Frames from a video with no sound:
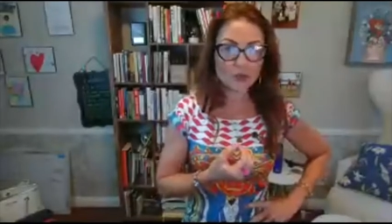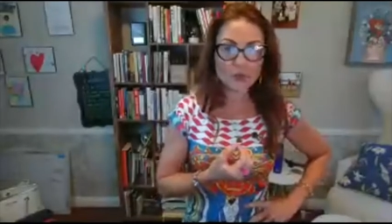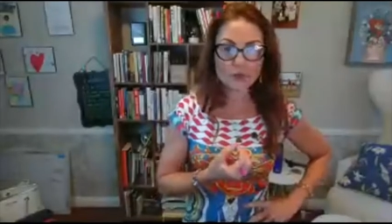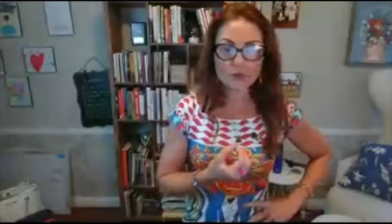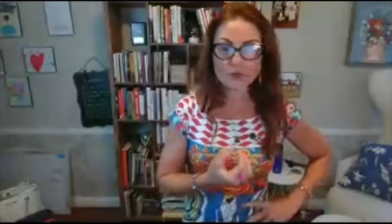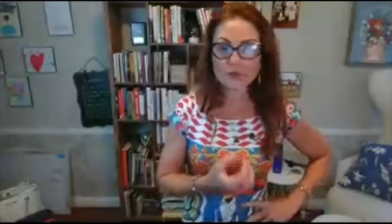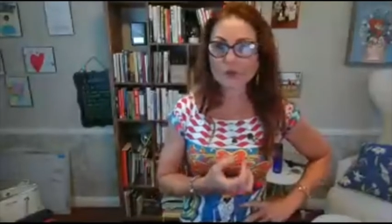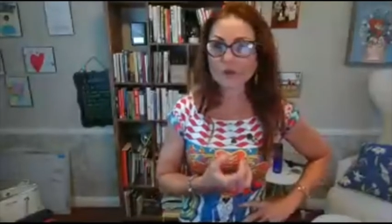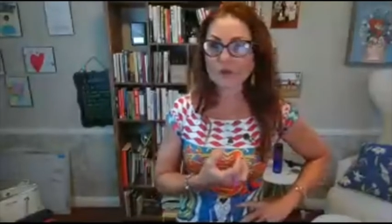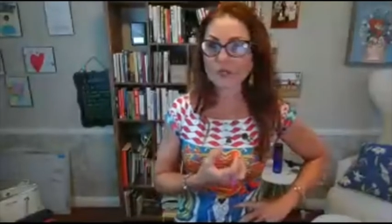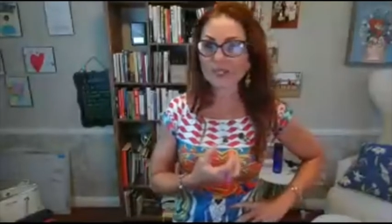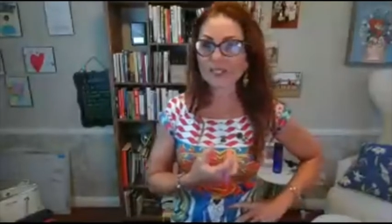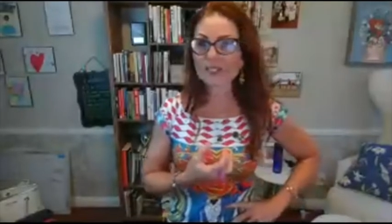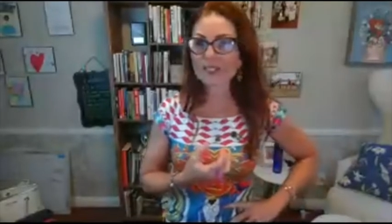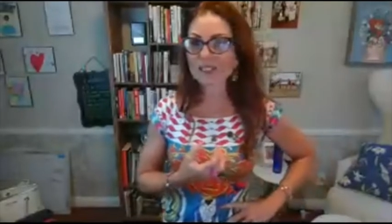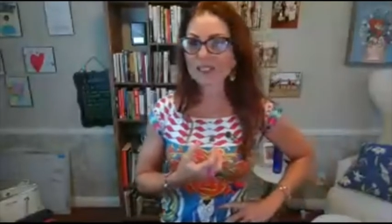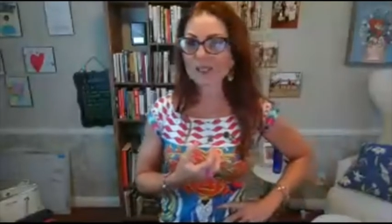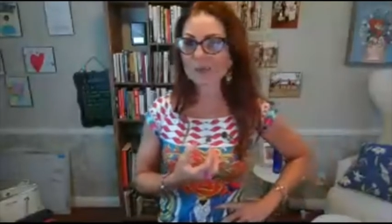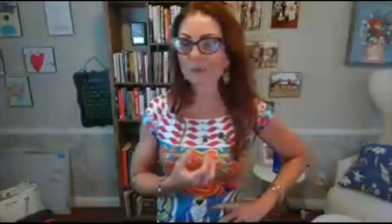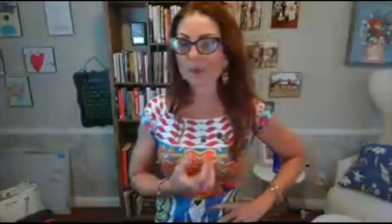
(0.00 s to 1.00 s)
to
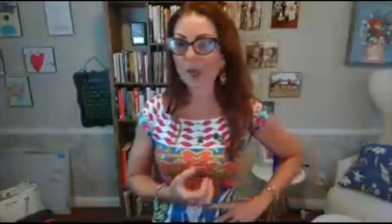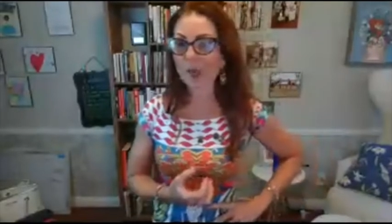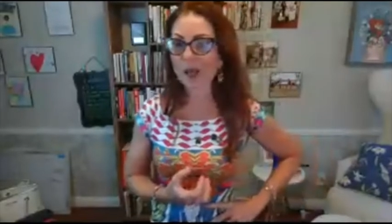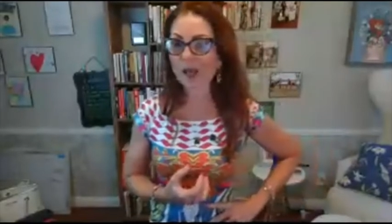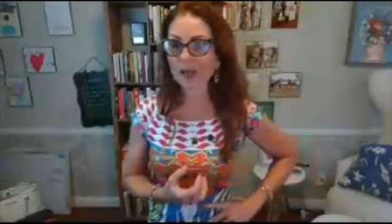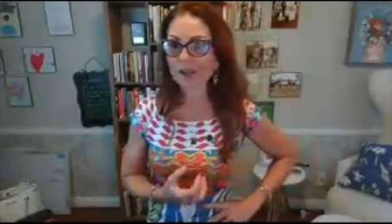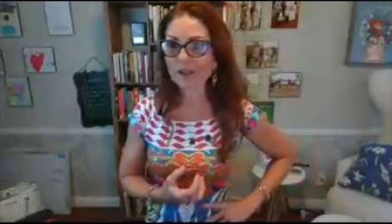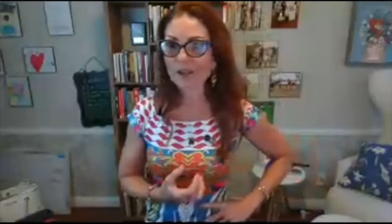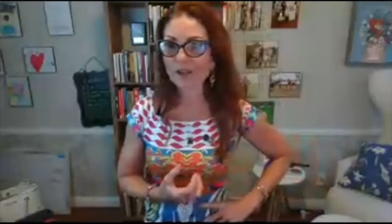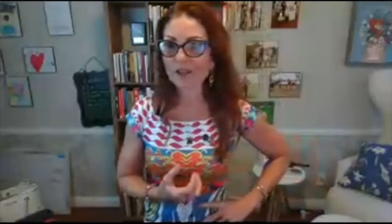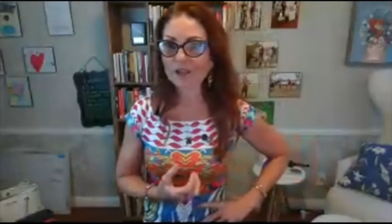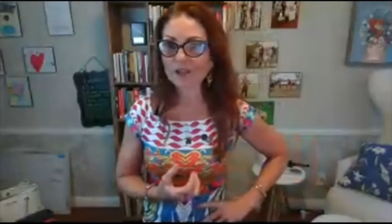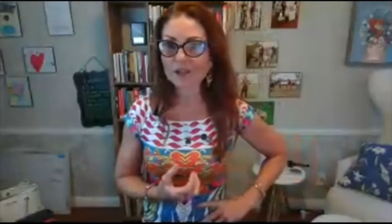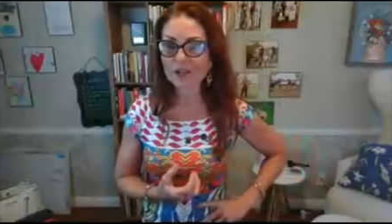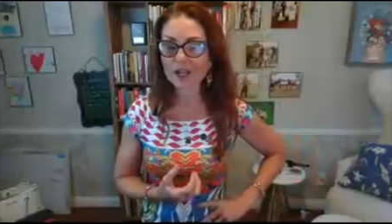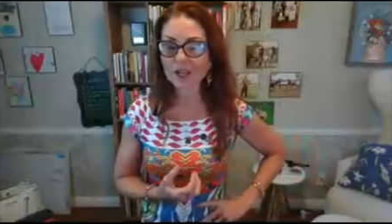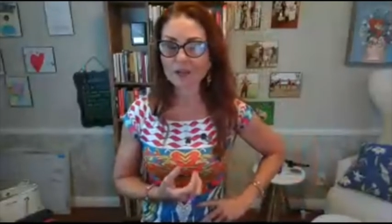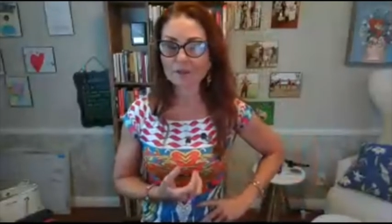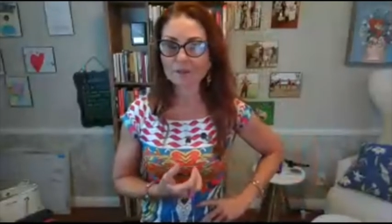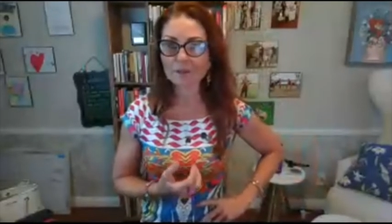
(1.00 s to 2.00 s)
feel
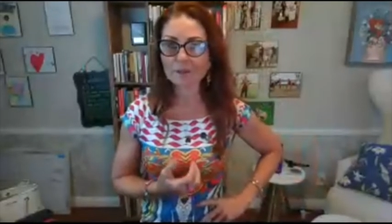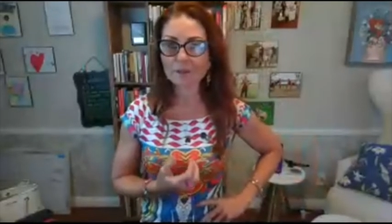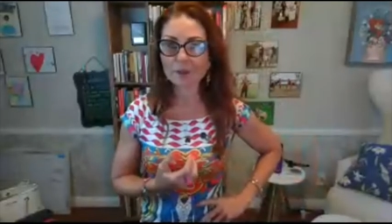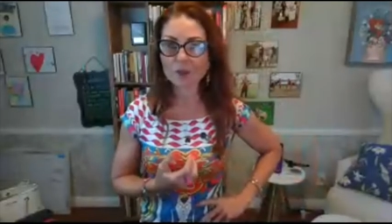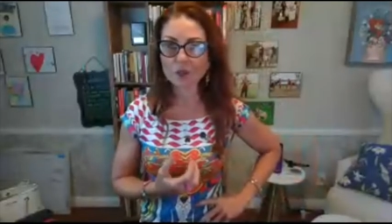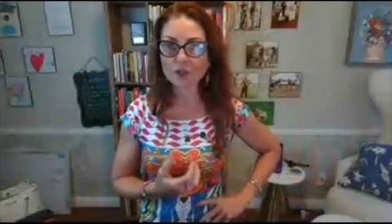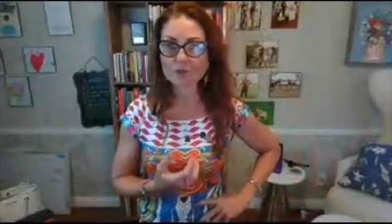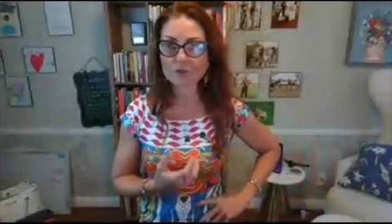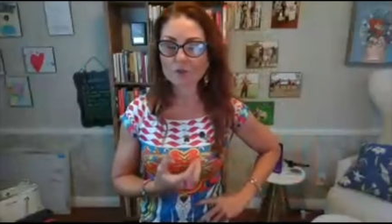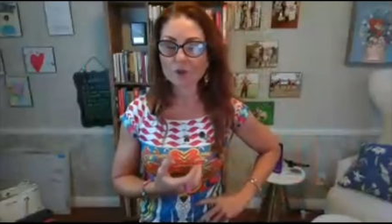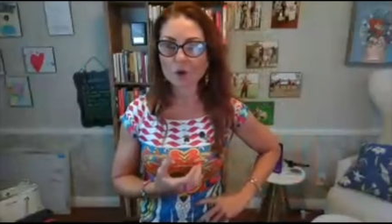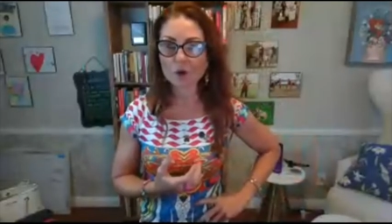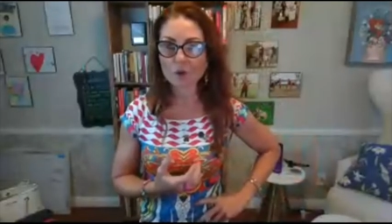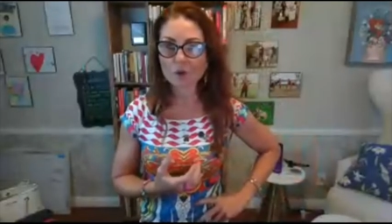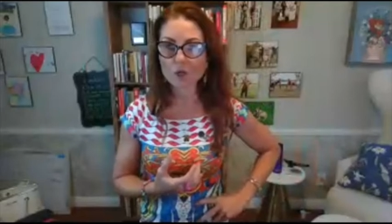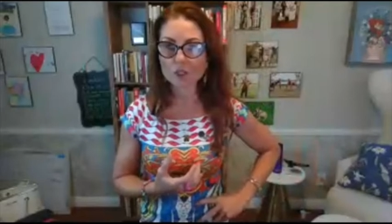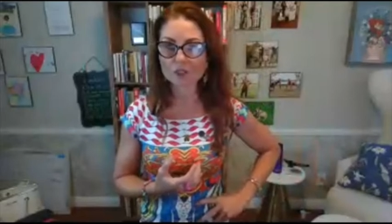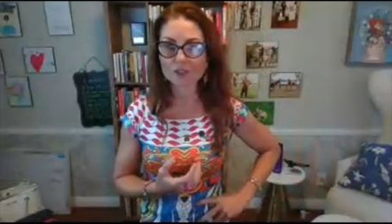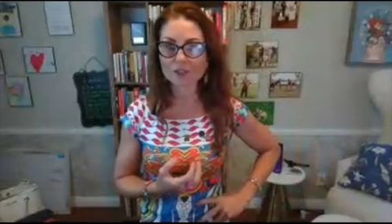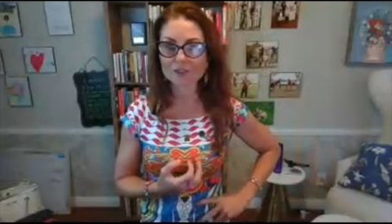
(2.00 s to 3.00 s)
inspired and push
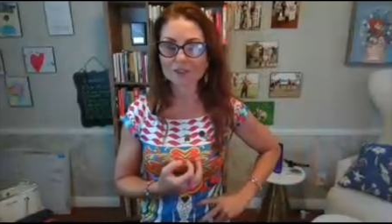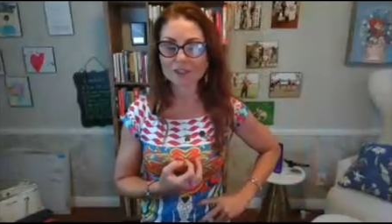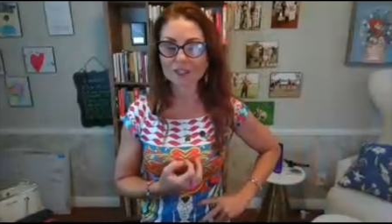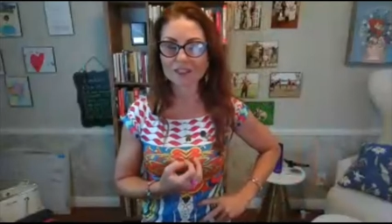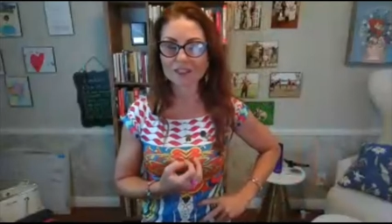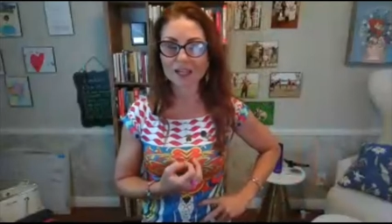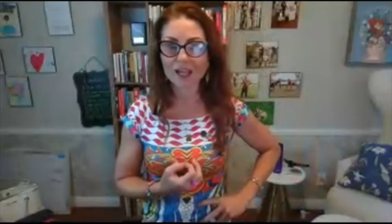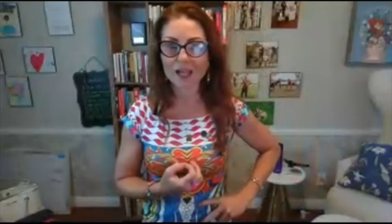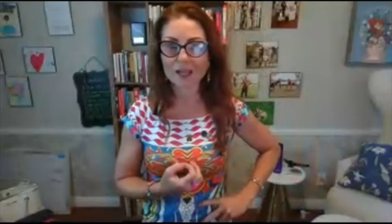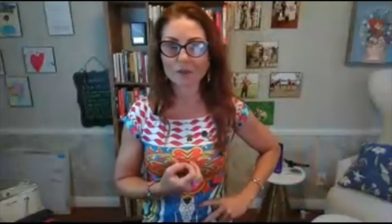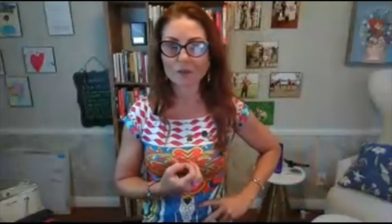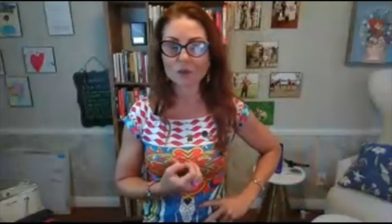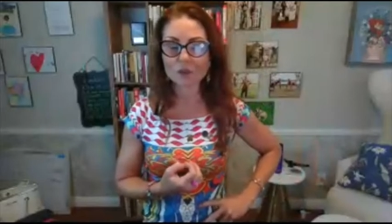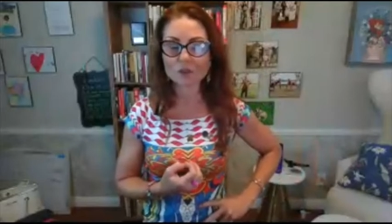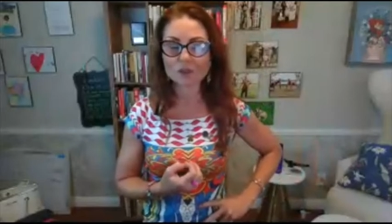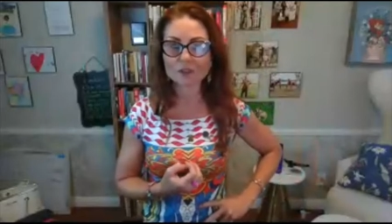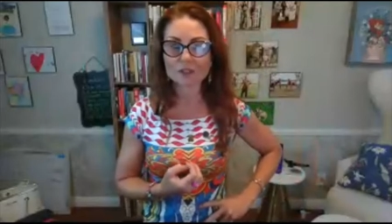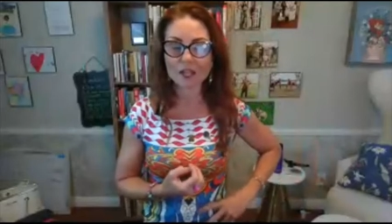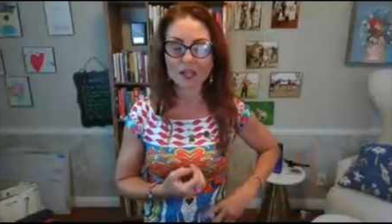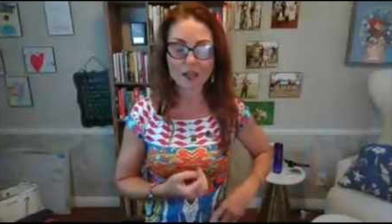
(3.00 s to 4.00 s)
forward that i
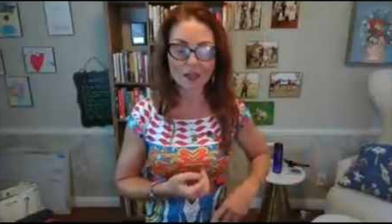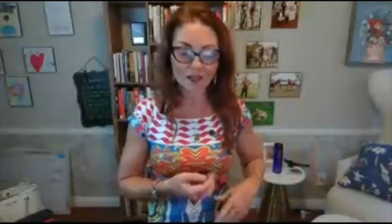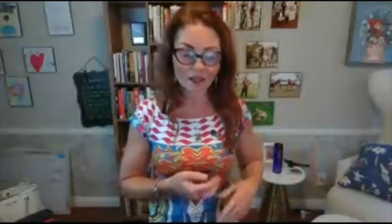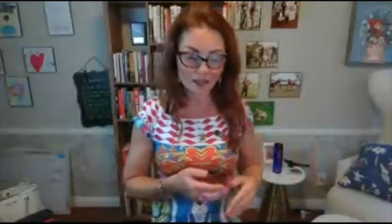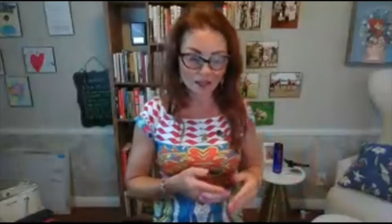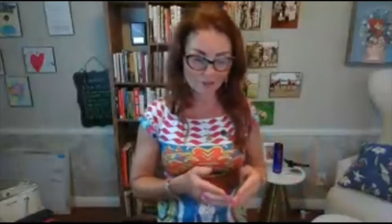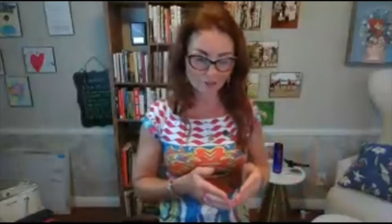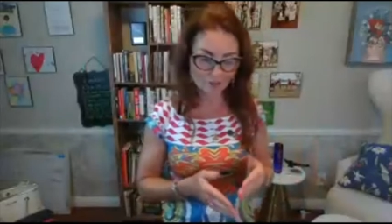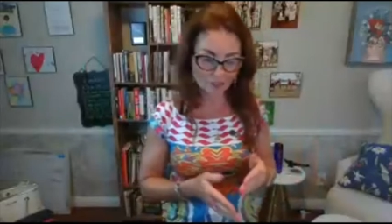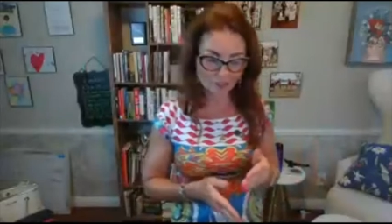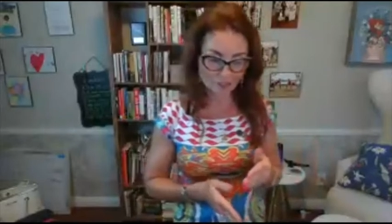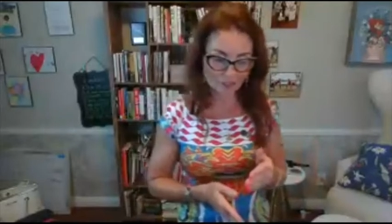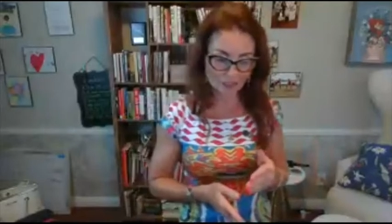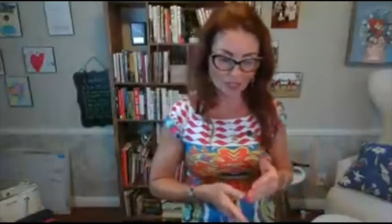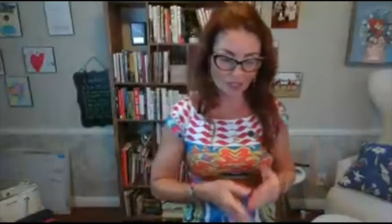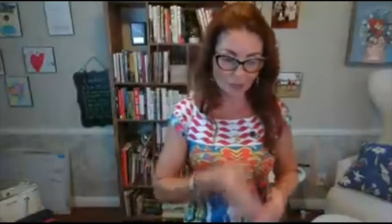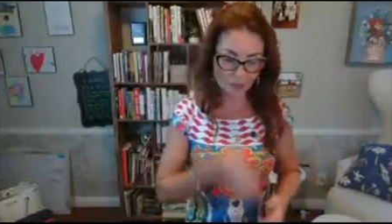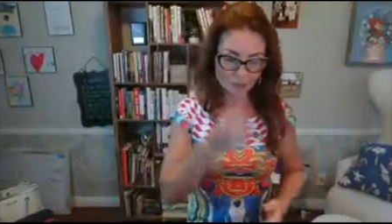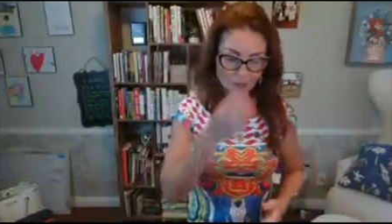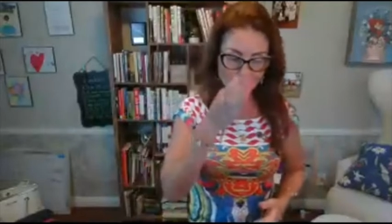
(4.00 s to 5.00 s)
will not have
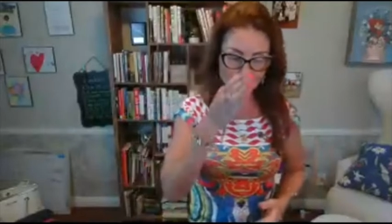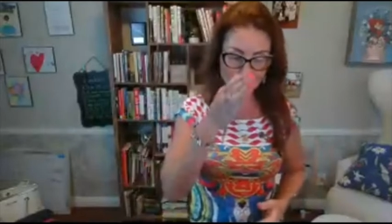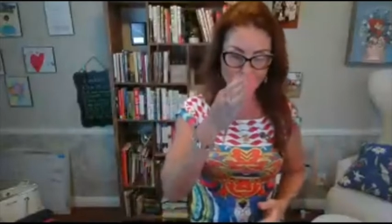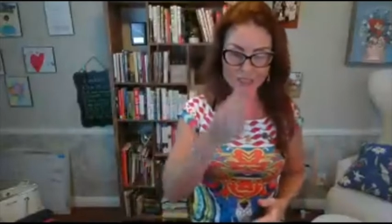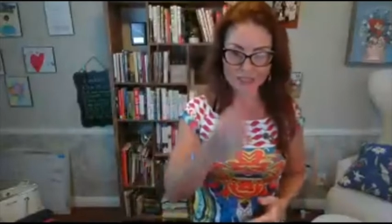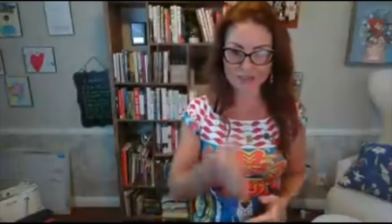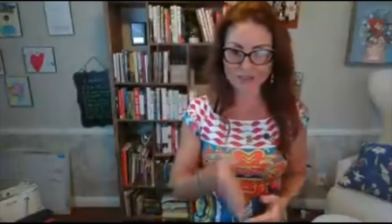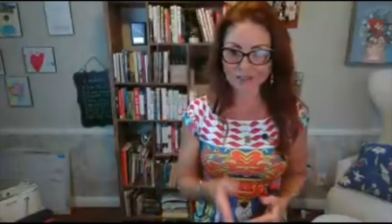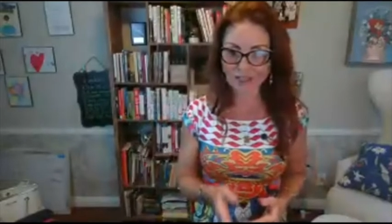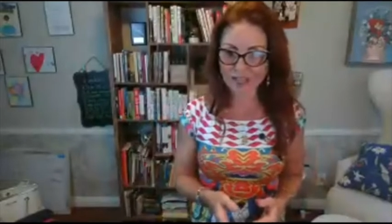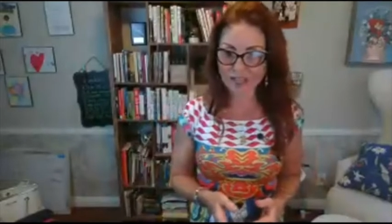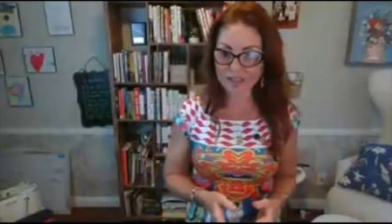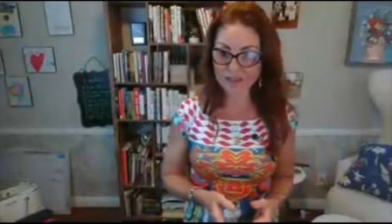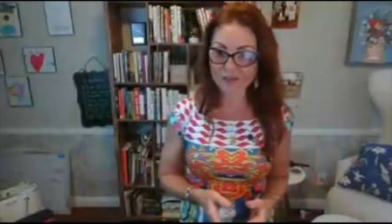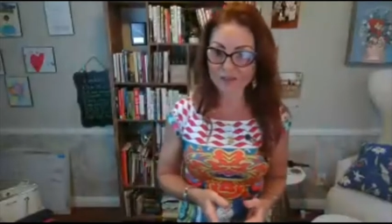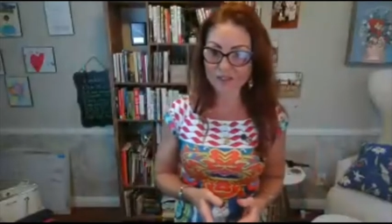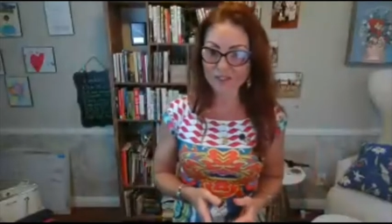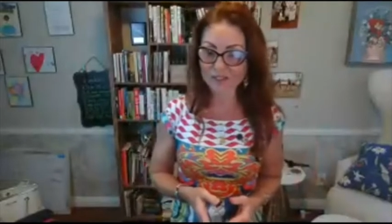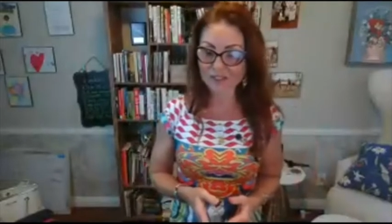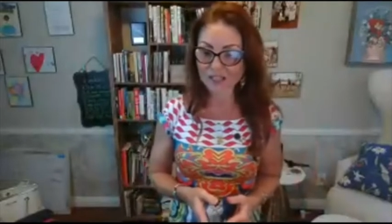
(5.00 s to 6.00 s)
these ups and
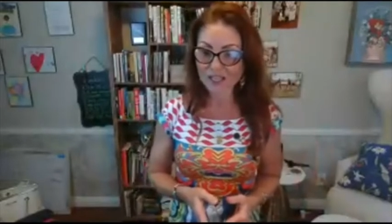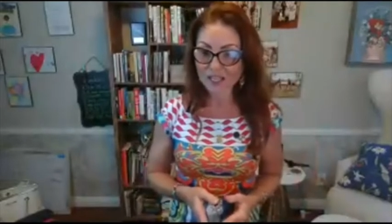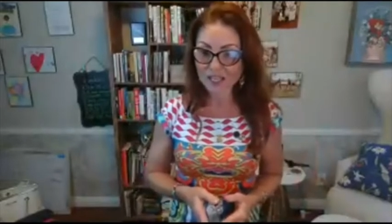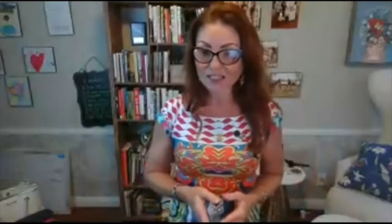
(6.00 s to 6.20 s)
downs